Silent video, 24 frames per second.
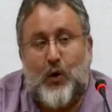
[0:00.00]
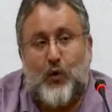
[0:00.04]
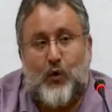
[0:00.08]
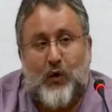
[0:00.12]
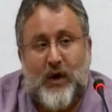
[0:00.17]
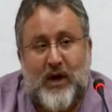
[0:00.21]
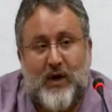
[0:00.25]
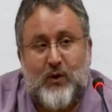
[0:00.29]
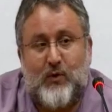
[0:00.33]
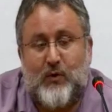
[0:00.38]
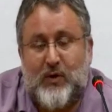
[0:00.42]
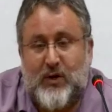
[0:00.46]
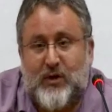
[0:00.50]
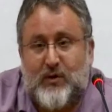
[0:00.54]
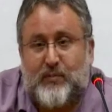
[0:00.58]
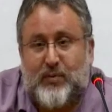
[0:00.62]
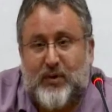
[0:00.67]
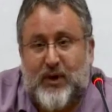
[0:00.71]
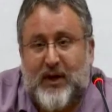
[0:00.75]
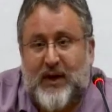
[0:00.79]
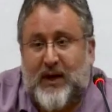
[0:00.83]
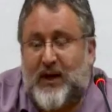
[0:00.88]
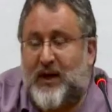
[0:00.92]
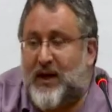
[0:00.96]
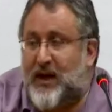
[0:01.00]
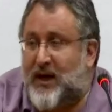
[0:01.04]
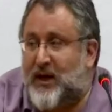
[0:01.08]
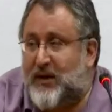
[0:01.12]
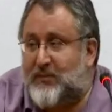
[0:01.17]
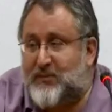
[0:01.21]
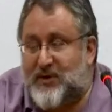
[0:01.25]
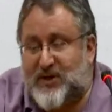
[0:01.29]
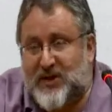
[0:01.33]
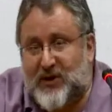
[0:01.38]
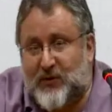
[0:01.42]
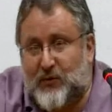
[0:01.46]
We will play
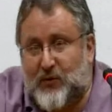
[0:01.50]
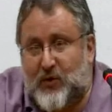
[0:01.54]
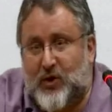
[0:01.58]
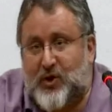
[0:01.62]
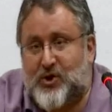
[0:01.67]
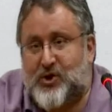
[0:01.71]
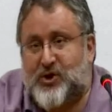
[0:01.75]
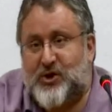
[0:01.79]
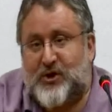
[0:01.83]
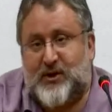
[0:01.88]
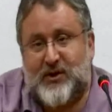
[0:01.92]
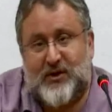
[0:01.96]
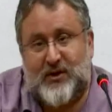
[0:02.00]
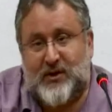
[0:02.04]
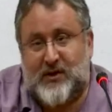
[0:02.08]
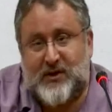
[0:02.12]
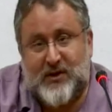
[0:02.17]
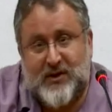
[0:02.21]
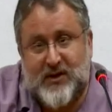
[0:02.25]
games in Washington